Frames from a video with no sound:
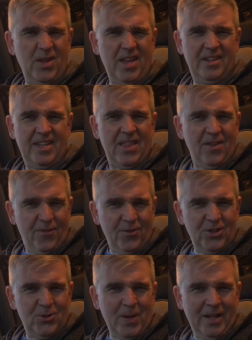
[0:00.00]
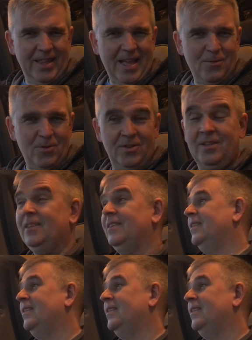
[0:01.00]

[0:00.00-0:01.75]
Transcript: 2 years? How the fuck do you swindle that one?